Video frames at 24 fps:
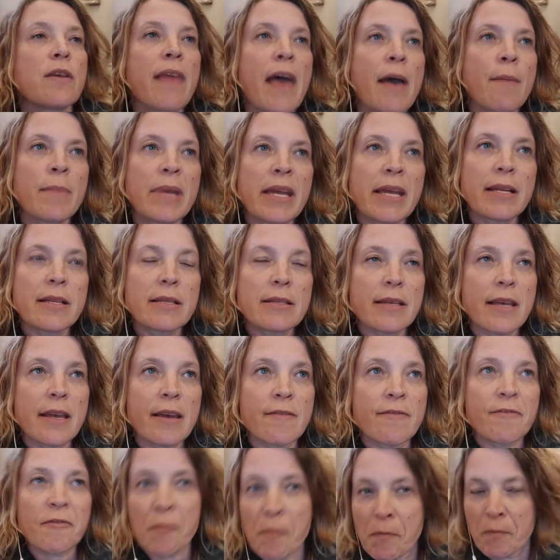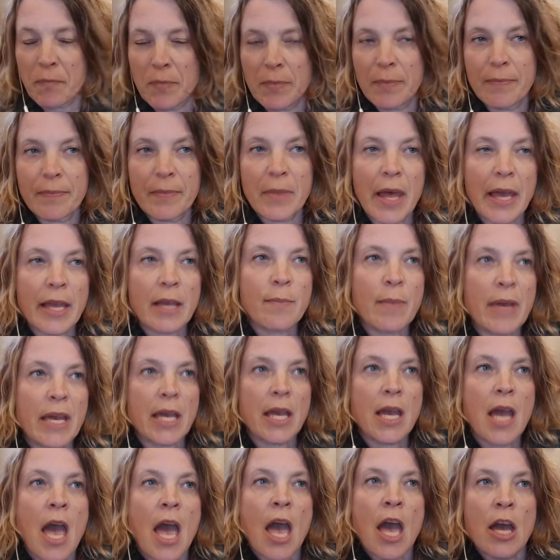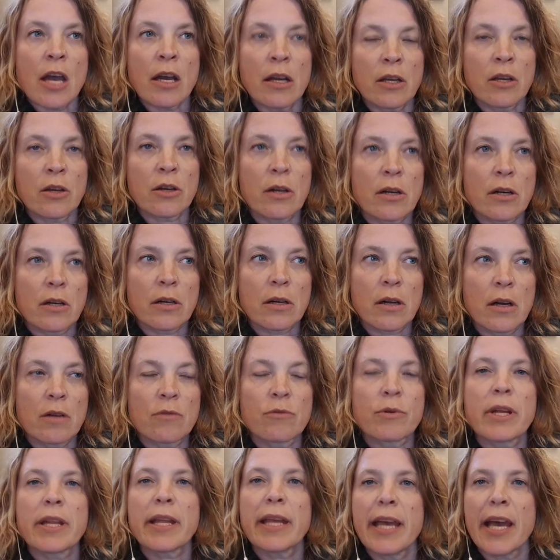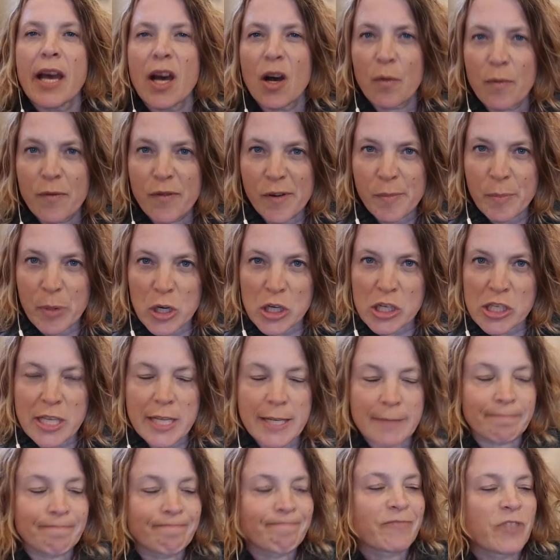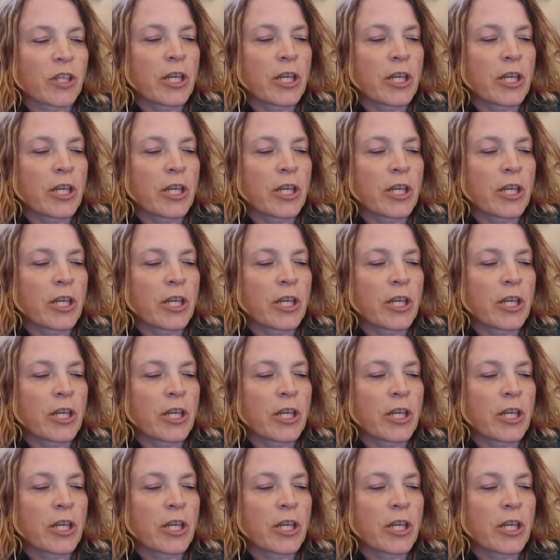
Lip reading: that means if, like me, you're a really helpful person.